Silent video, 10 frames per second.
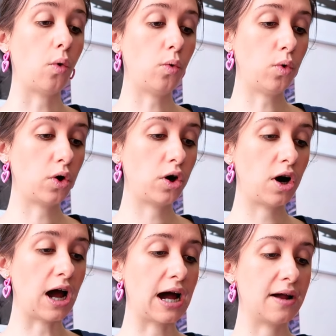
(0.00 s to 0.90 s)

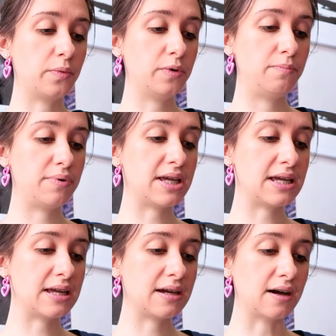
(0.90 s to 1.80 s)
or I would
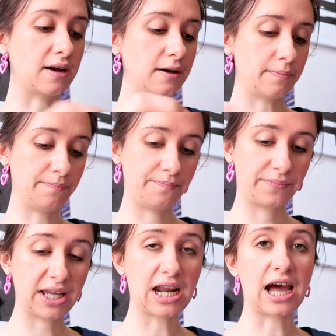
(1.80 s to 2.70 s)
be um,
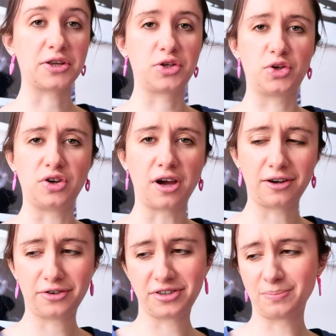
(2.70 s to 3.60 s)
an
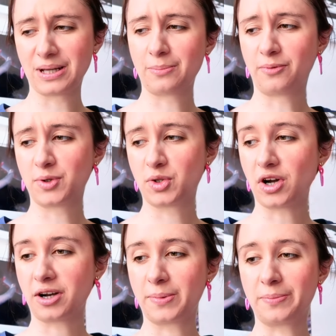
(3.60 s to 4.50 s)
astronaut or some type of
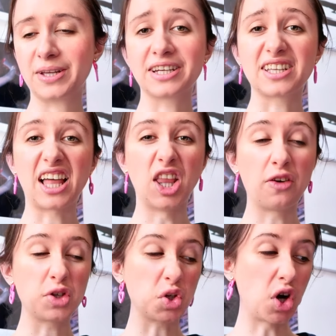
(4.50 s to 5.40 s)
astronomer because I
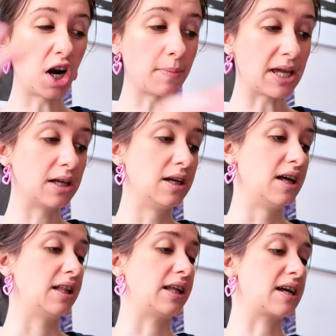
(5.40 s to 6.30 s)
love astronomy.
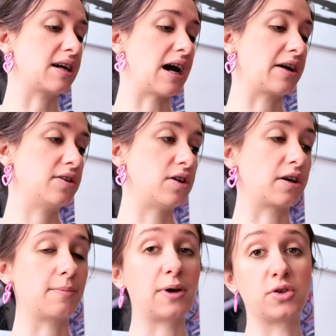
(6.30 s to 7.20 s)
Like I could
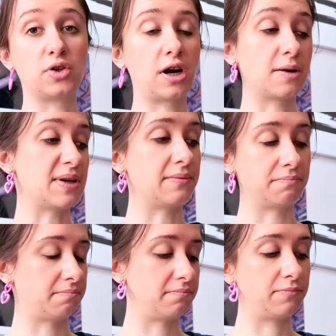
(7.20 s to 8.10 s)
talk about astronomy
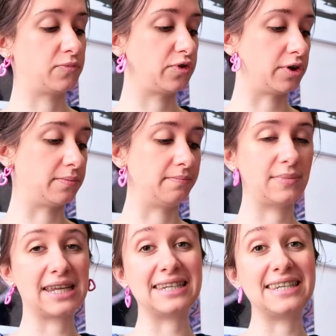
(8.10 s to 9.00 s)
for
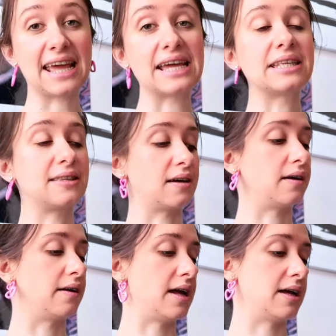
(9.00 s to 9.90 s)
days
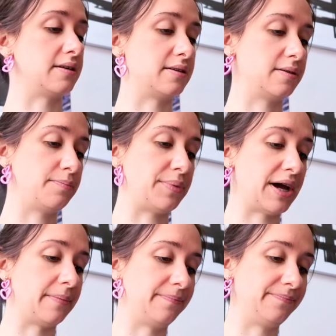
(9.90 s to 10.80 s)
on end,
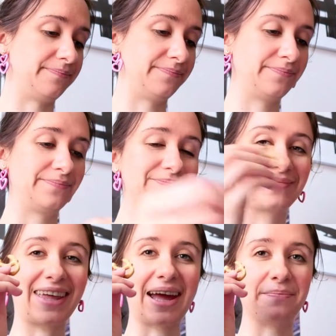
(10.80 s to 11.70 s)
but
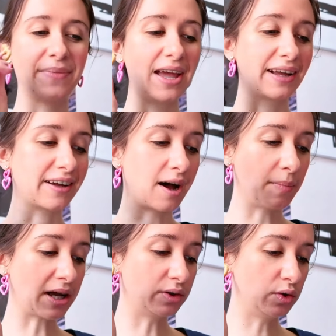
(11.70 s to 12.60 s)
okay. Got
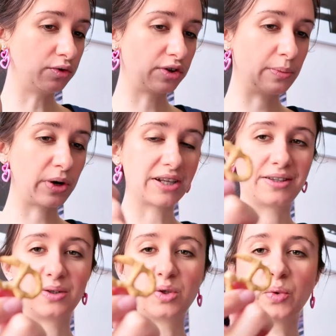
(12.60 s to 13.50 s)
my gluten-free
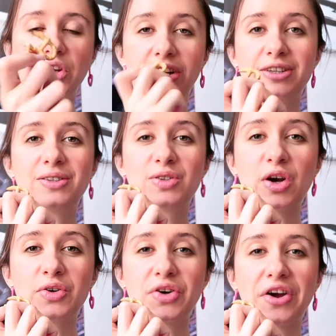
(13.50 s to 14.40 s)
pretzels. We're gonna just
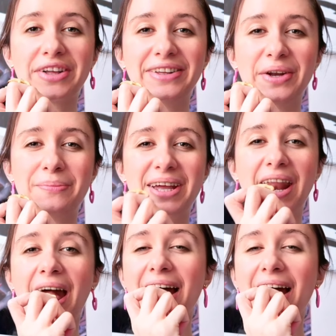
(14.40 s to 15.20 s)
start drawing a little bit.